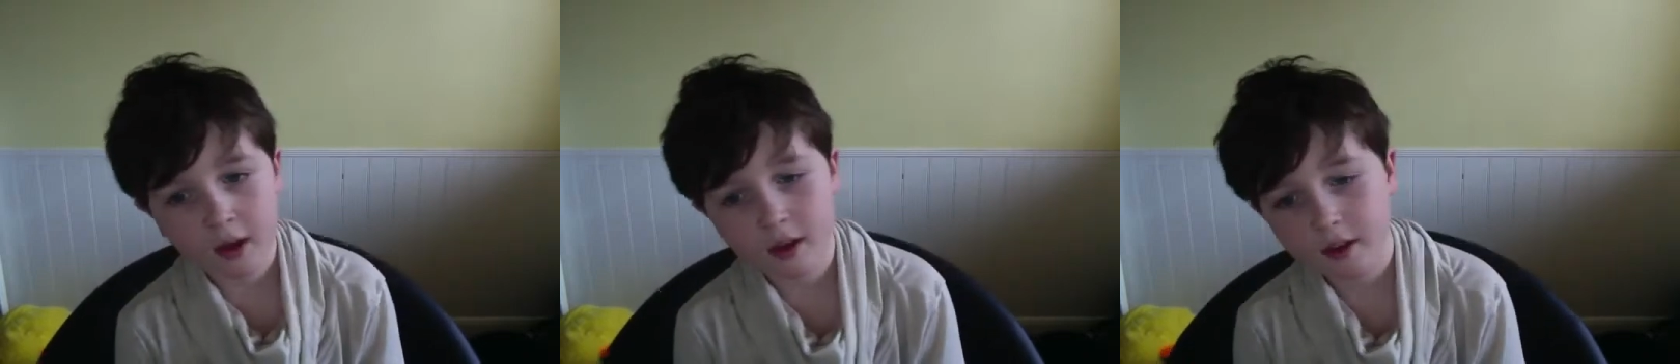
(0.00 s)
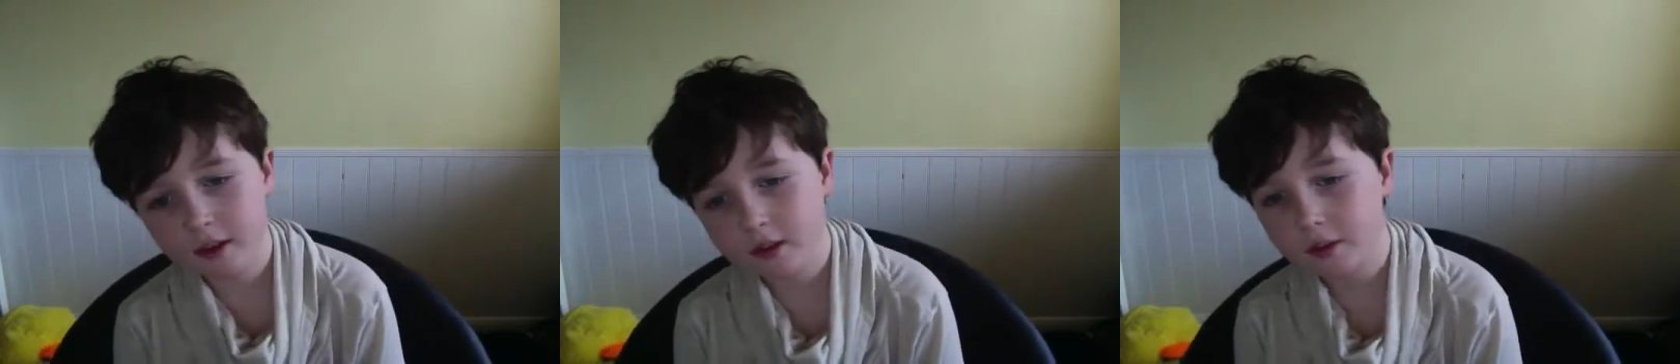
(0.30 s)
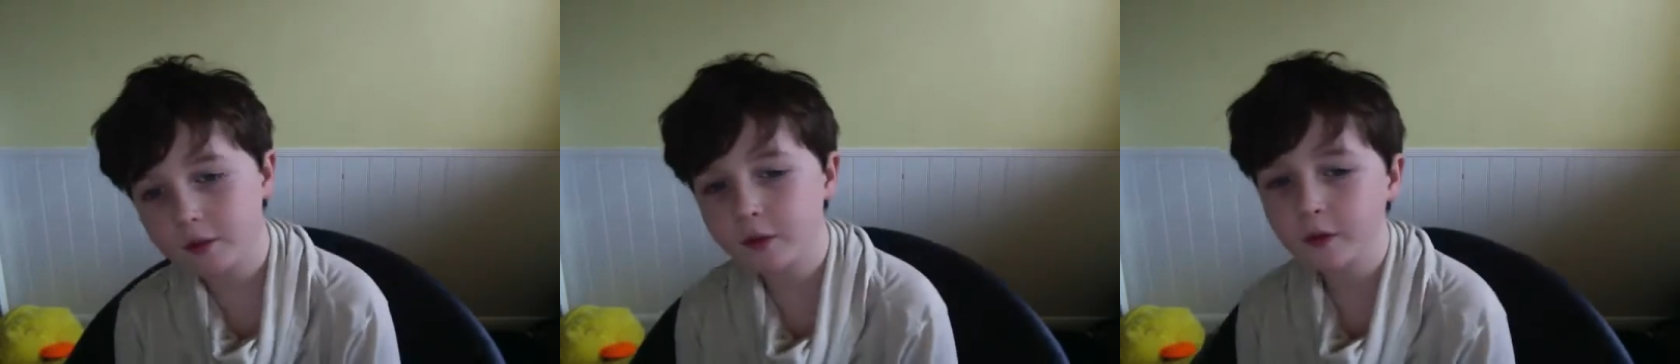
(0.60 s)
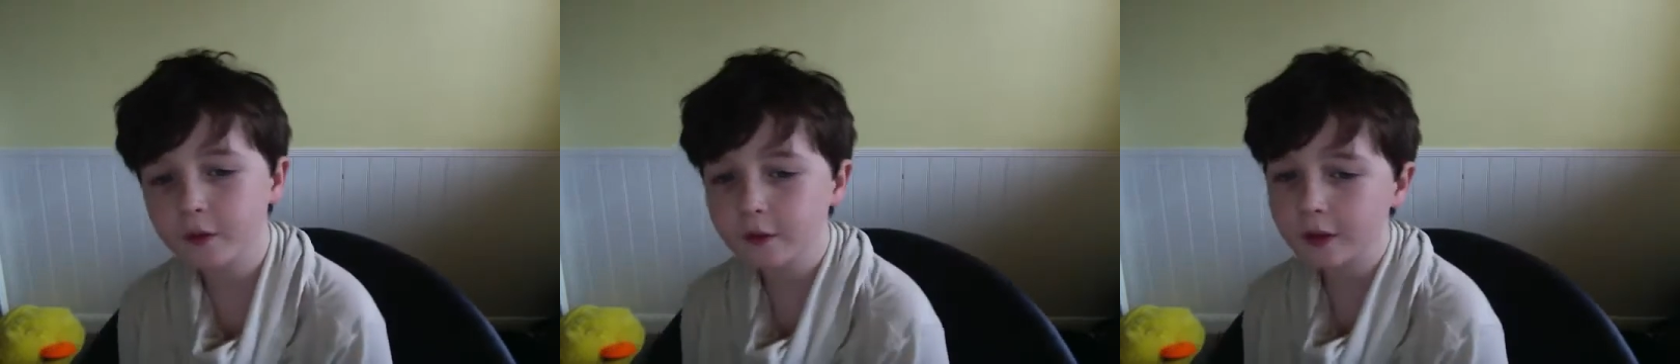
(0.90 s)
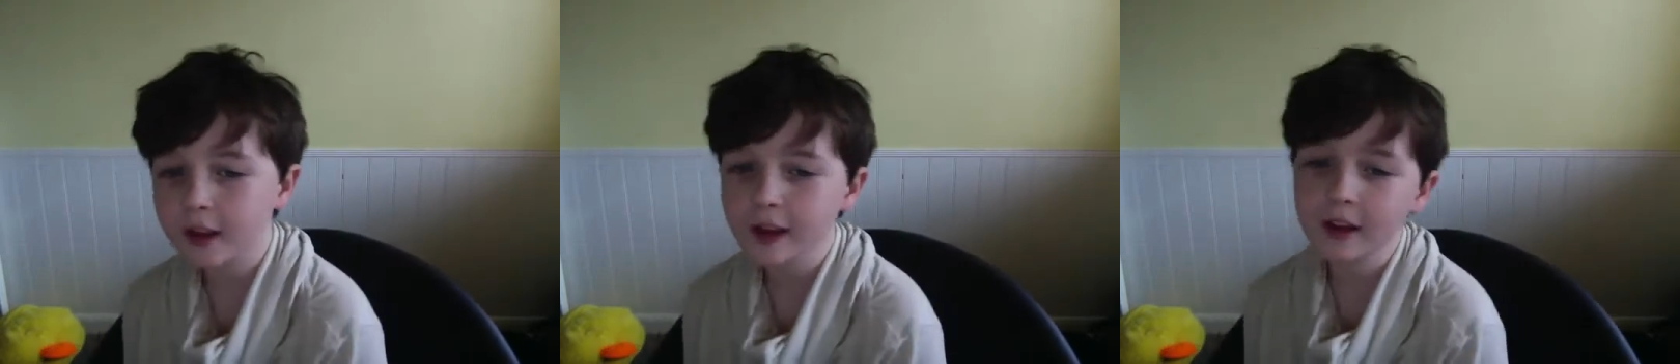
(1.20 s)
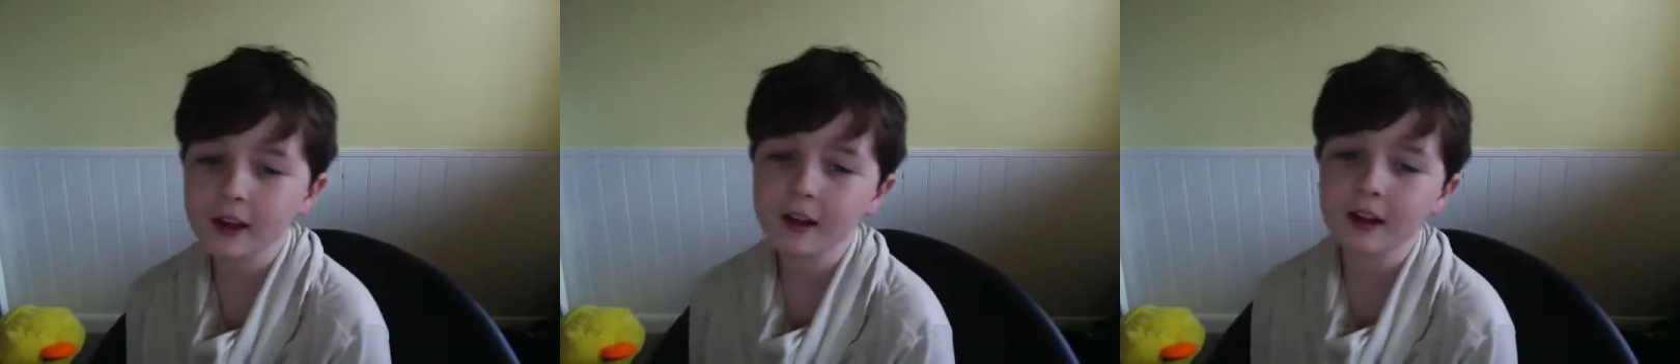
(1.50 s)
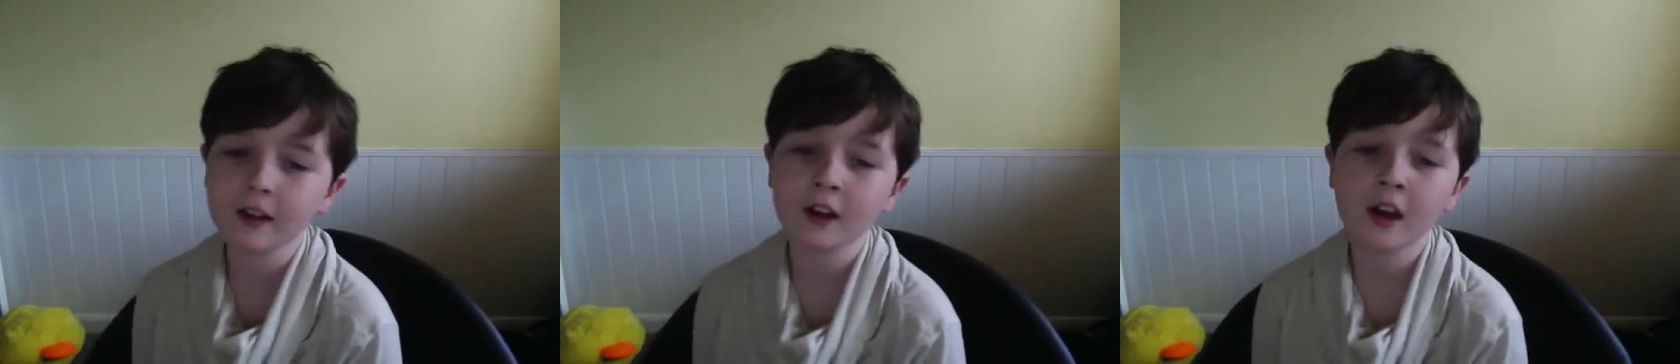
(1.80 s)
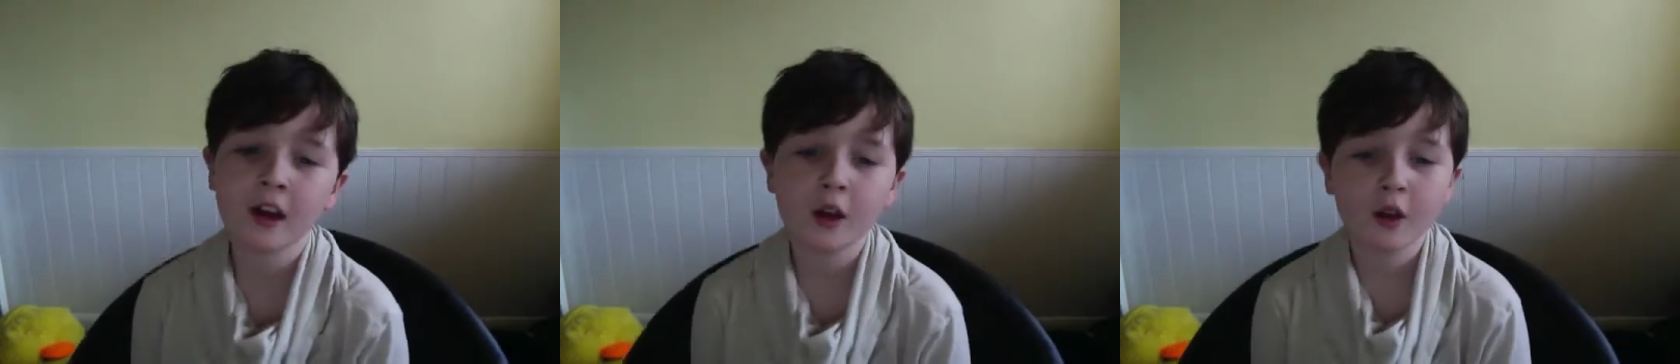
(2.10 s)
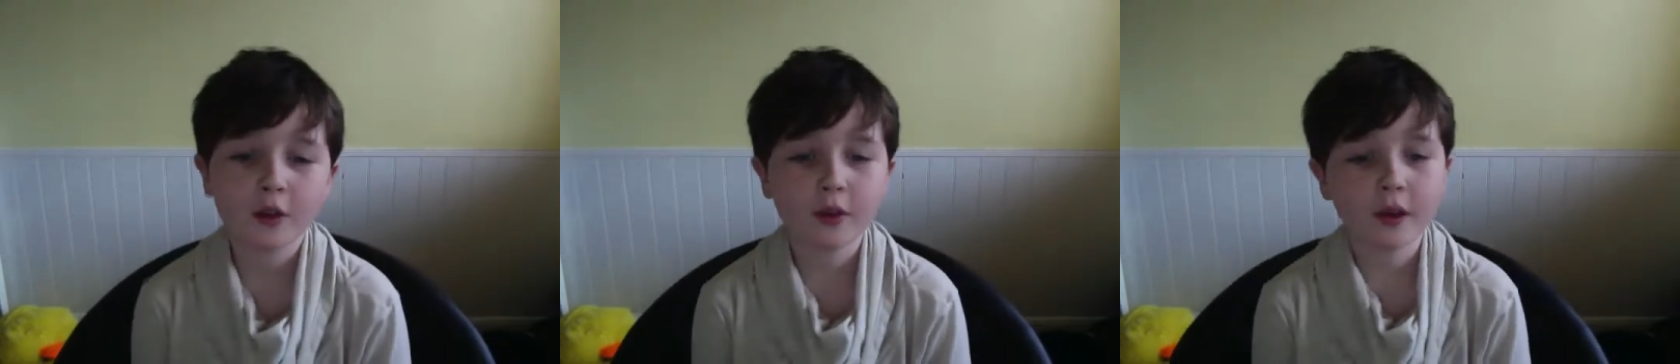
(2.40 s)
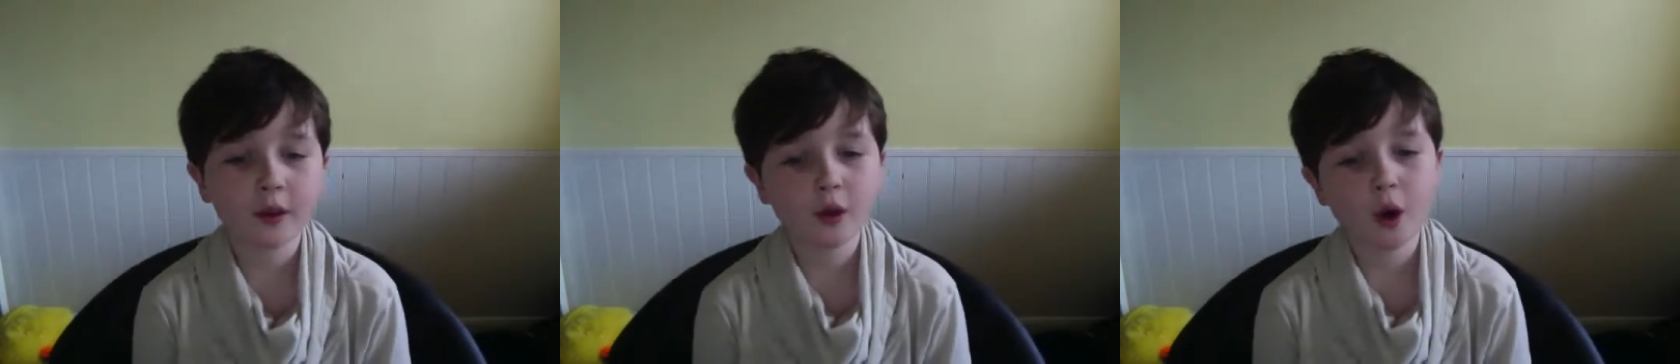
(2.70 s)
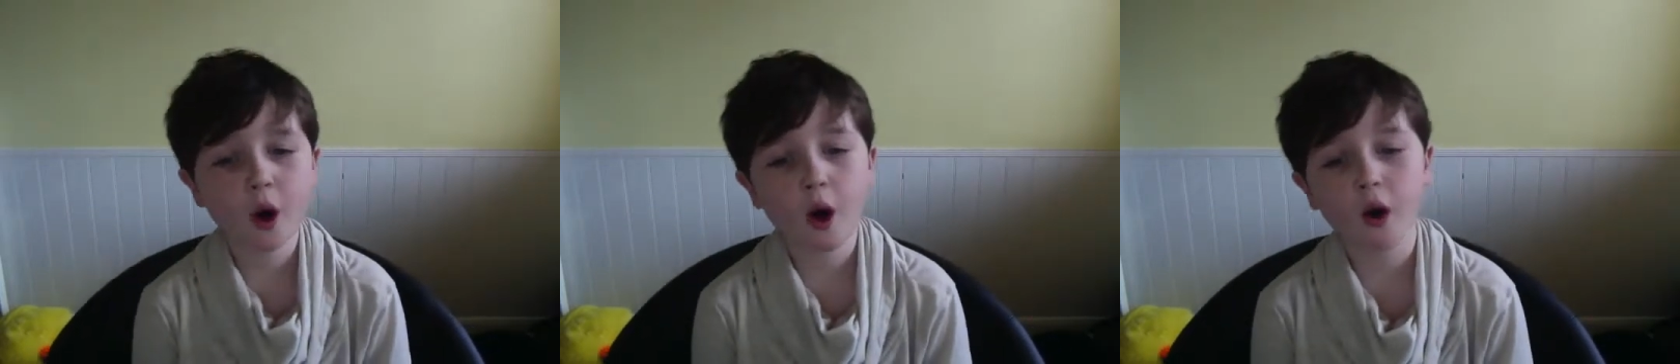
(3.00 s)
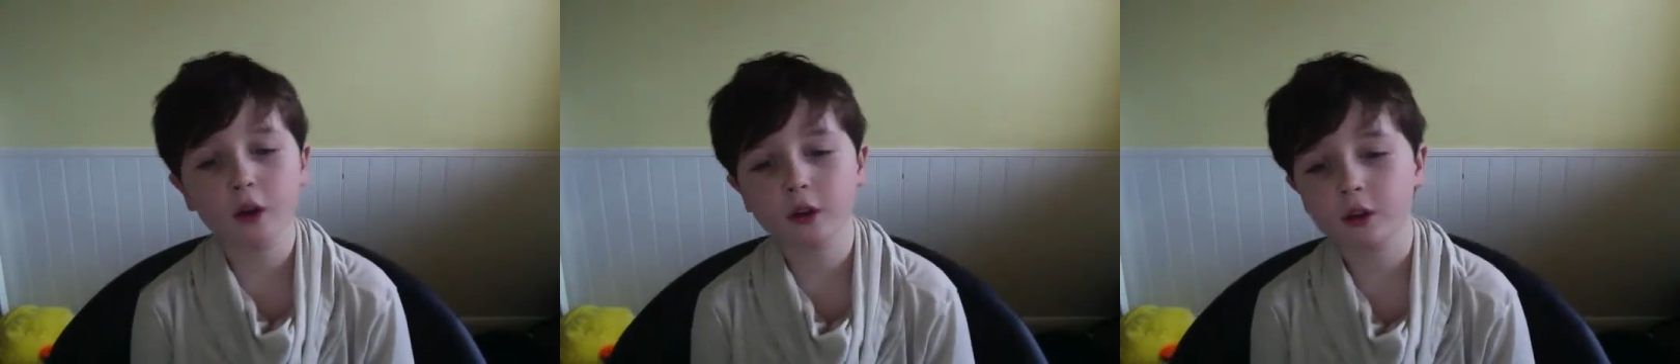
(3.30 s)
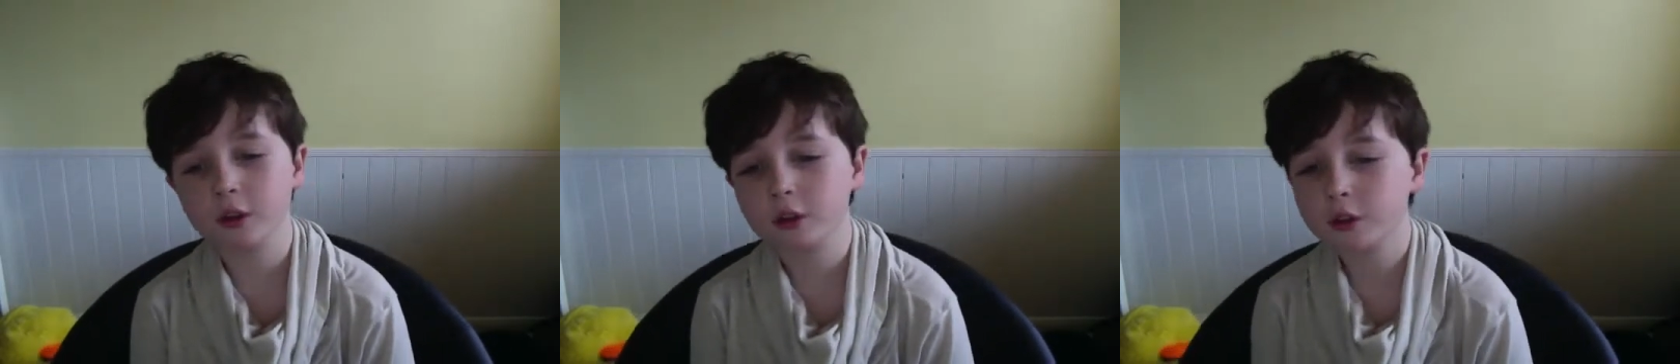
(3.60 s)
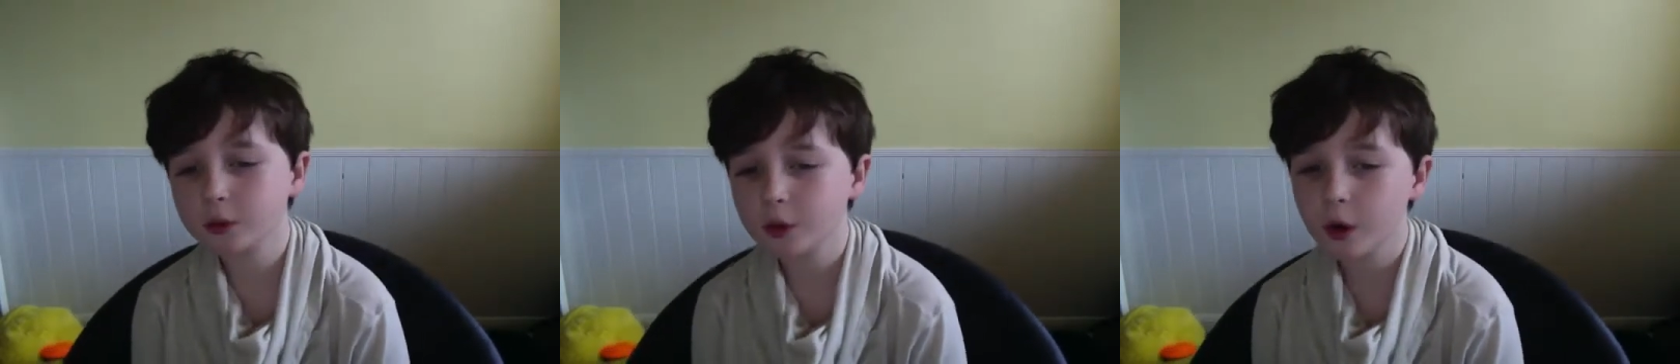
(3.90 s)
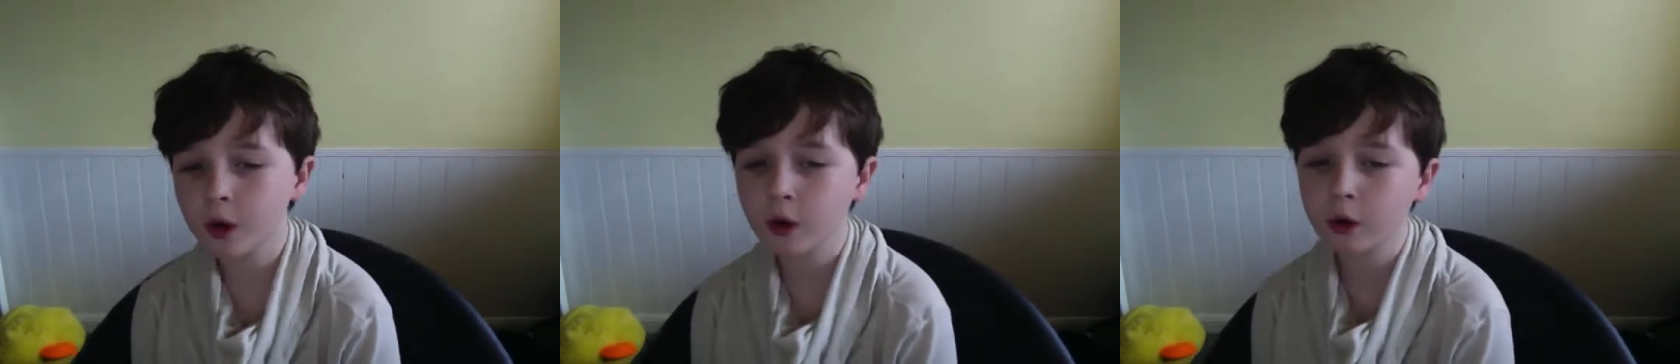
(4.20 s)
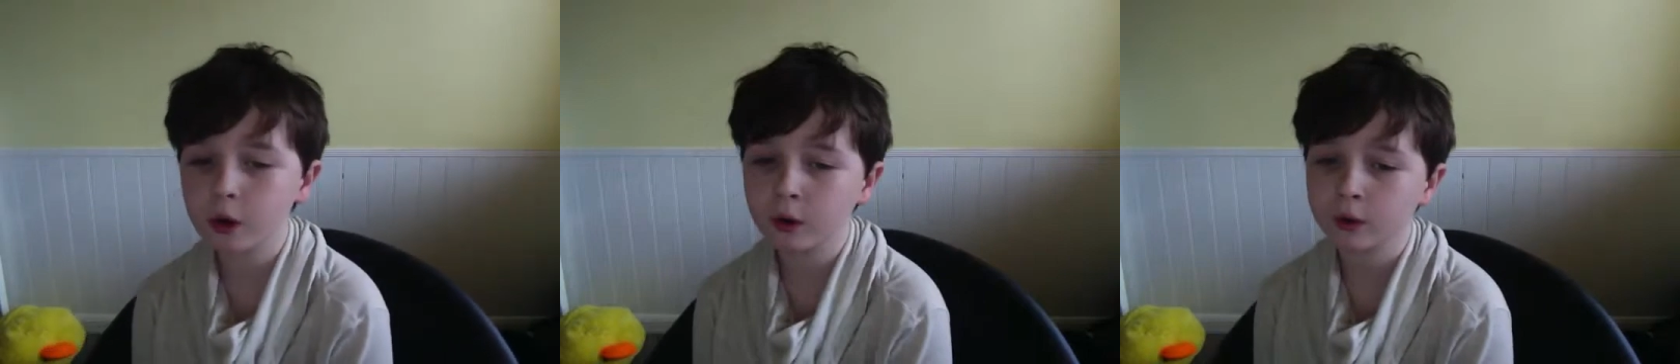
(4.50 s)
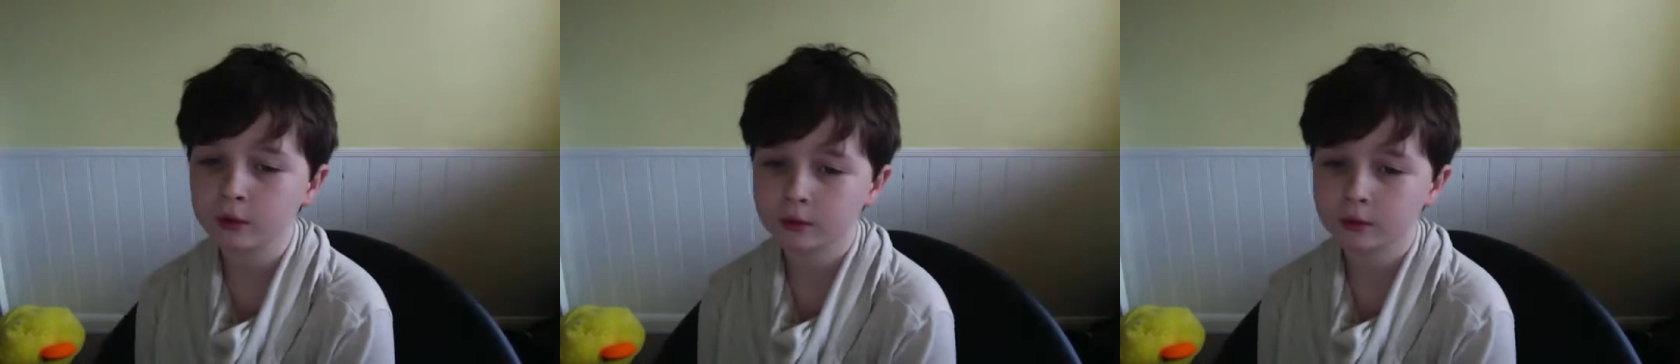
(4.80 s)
It's a feeling that you can't control.